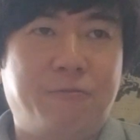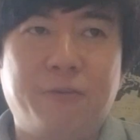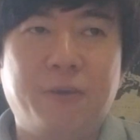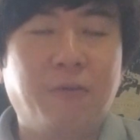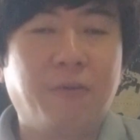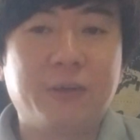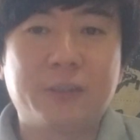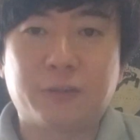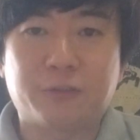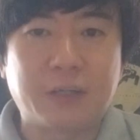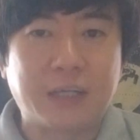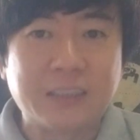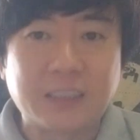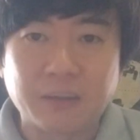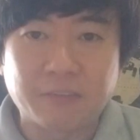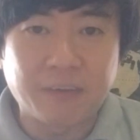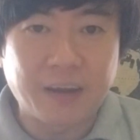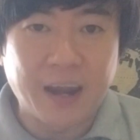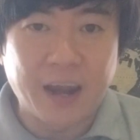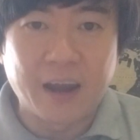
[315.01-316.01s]
few strands
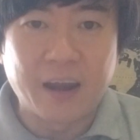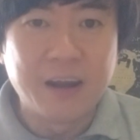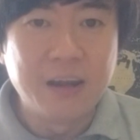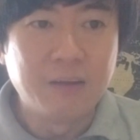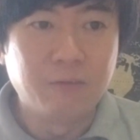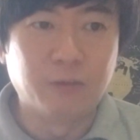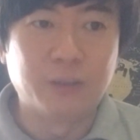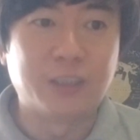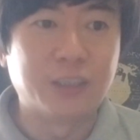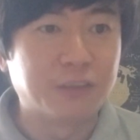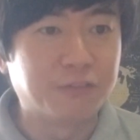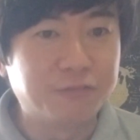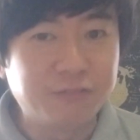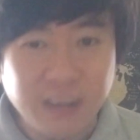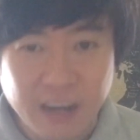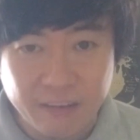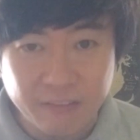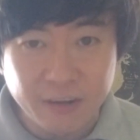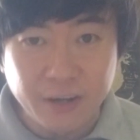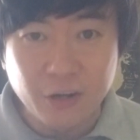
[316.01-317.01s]
of hair, which is
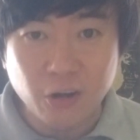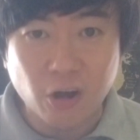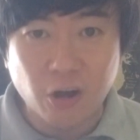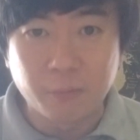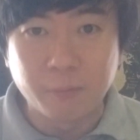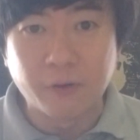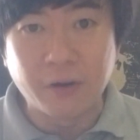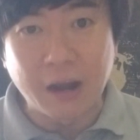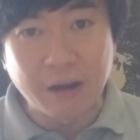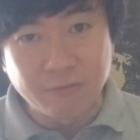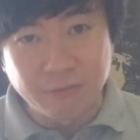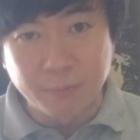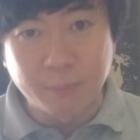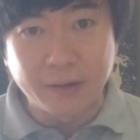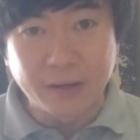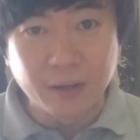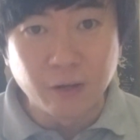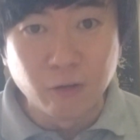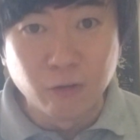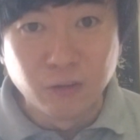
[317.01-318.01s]
very normal.
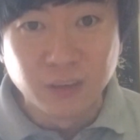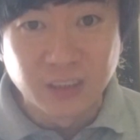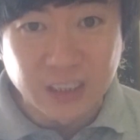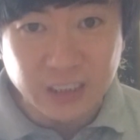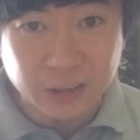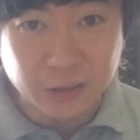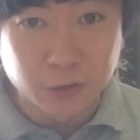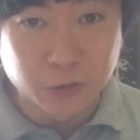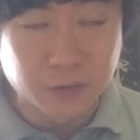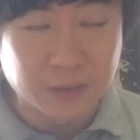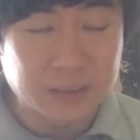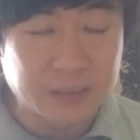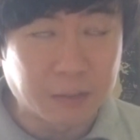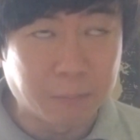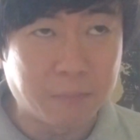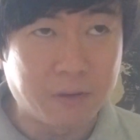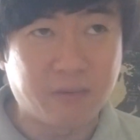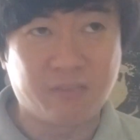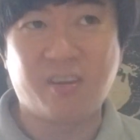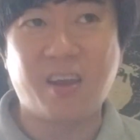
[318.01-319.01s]
Everybody loses those
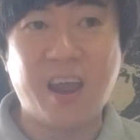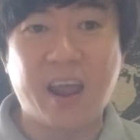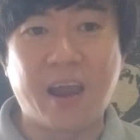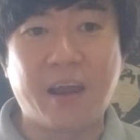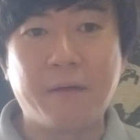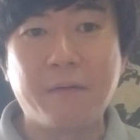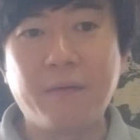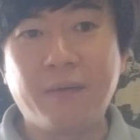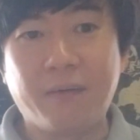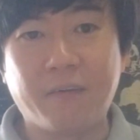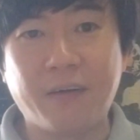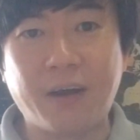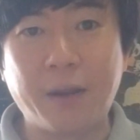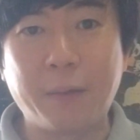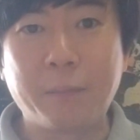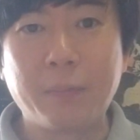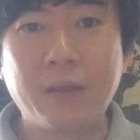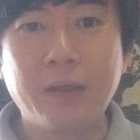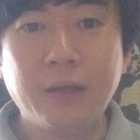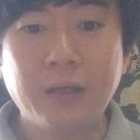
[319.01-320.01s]
amount of hair,
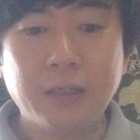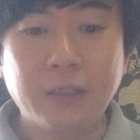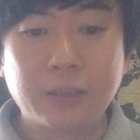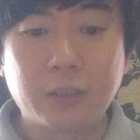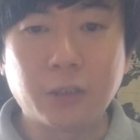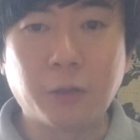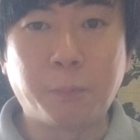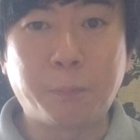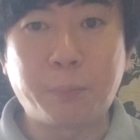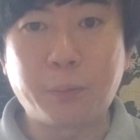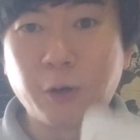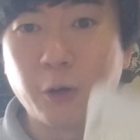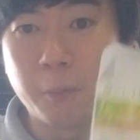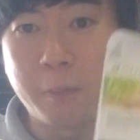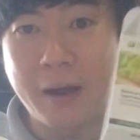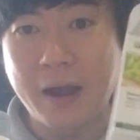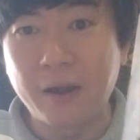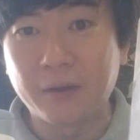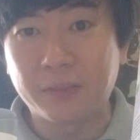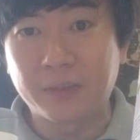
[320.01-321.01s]
right? So
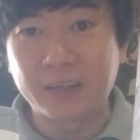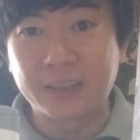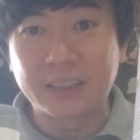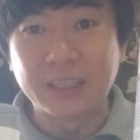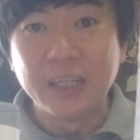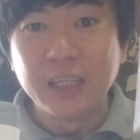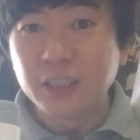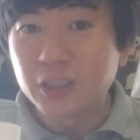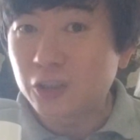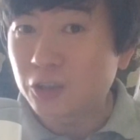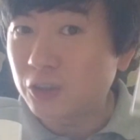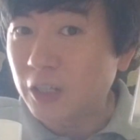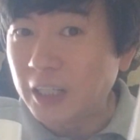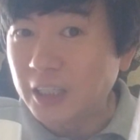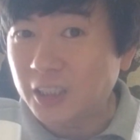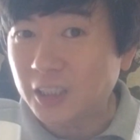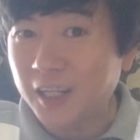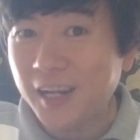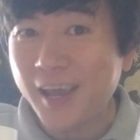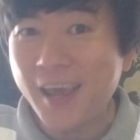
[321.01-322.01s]
probiotics,
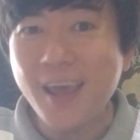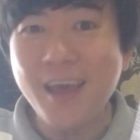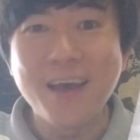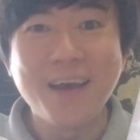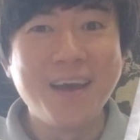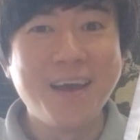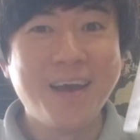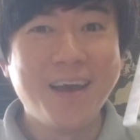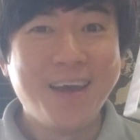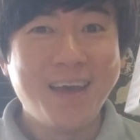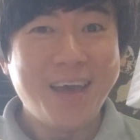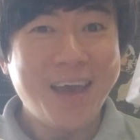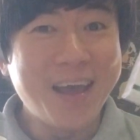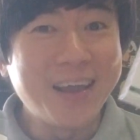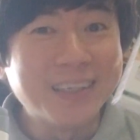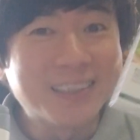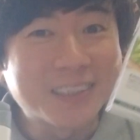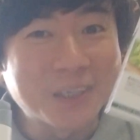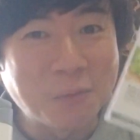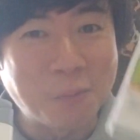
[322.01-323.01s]
strangely
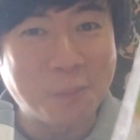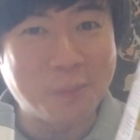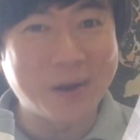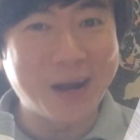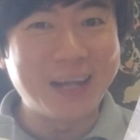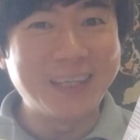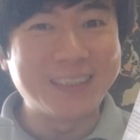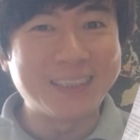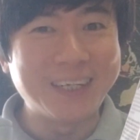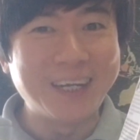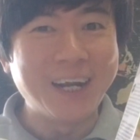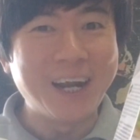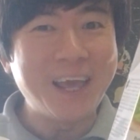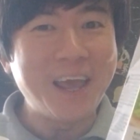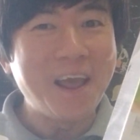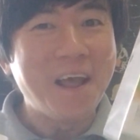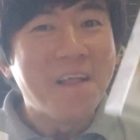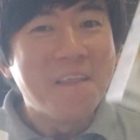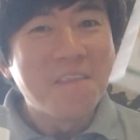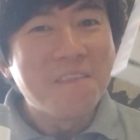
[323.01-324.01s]
and
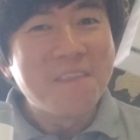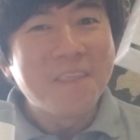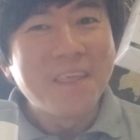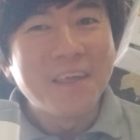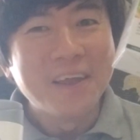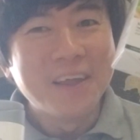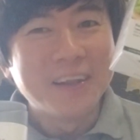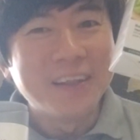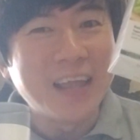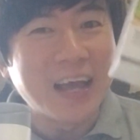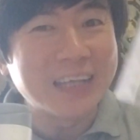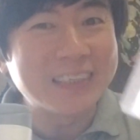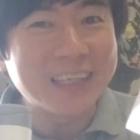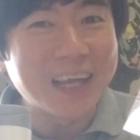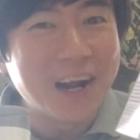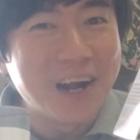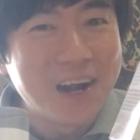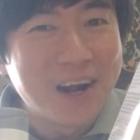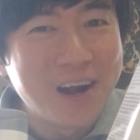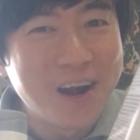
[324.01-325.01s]
surprisingly, does
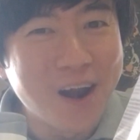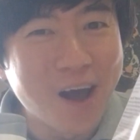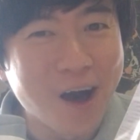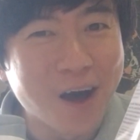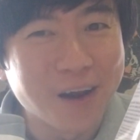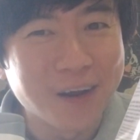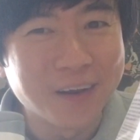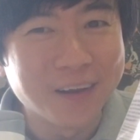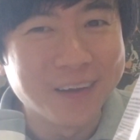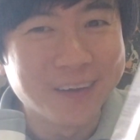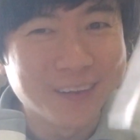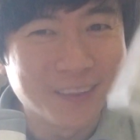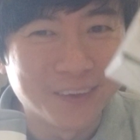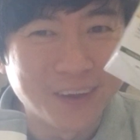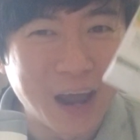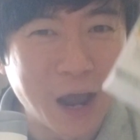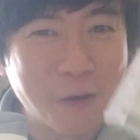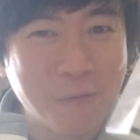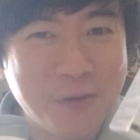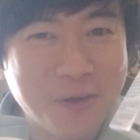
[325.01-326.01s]
a lot to
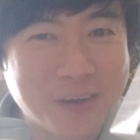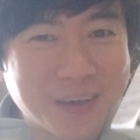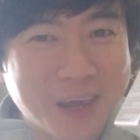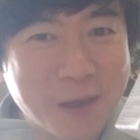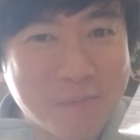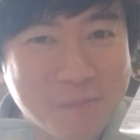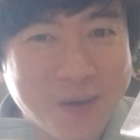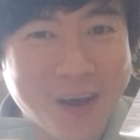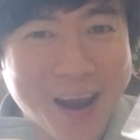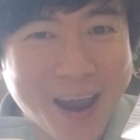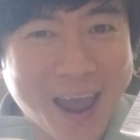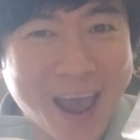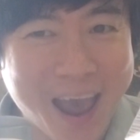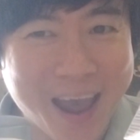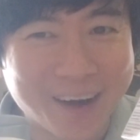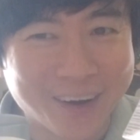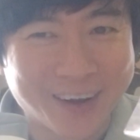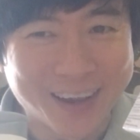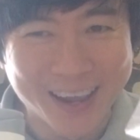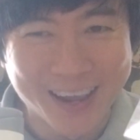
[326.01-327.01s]
help you keep your
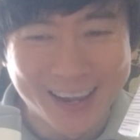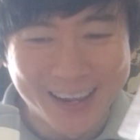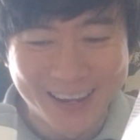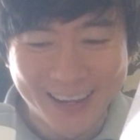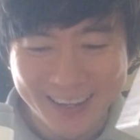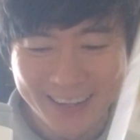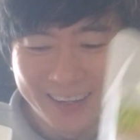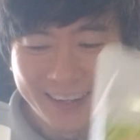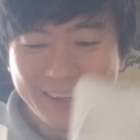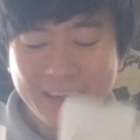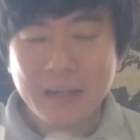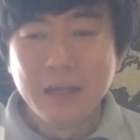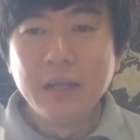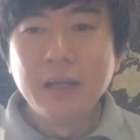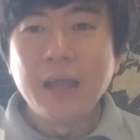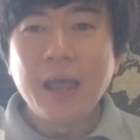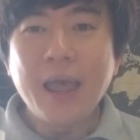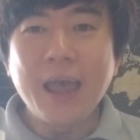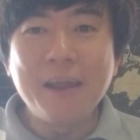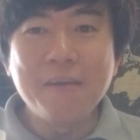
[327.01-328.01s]
hair, okay?
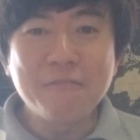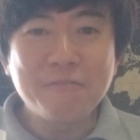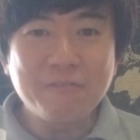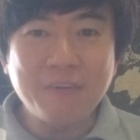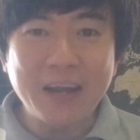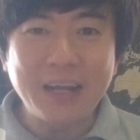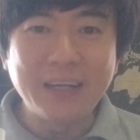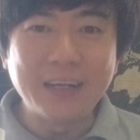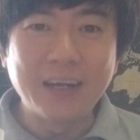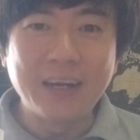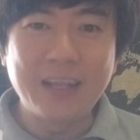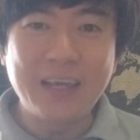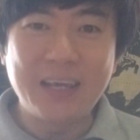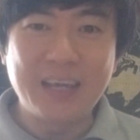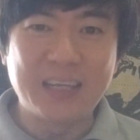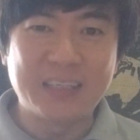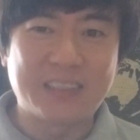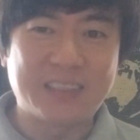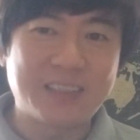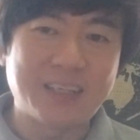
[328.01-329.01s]
And
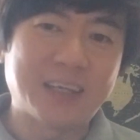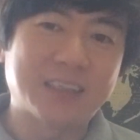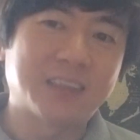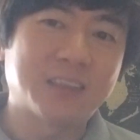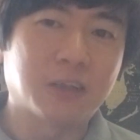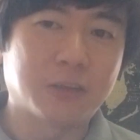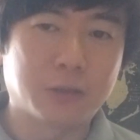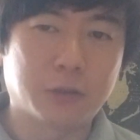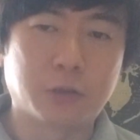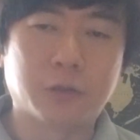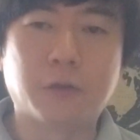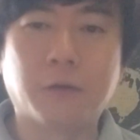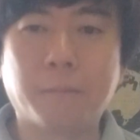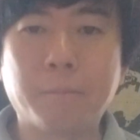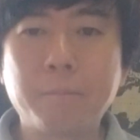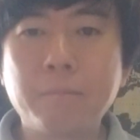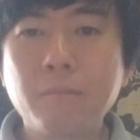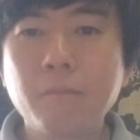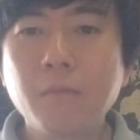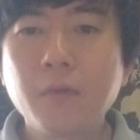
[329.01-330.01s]
finally, it's
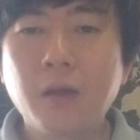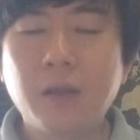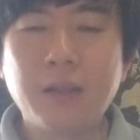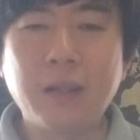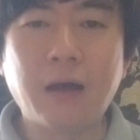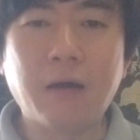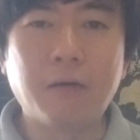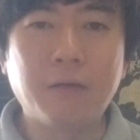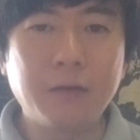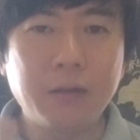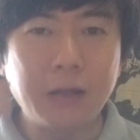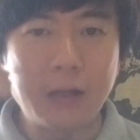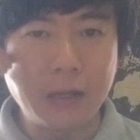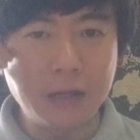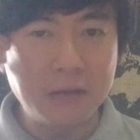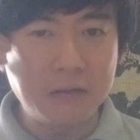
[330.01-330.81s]
testosterone. Now,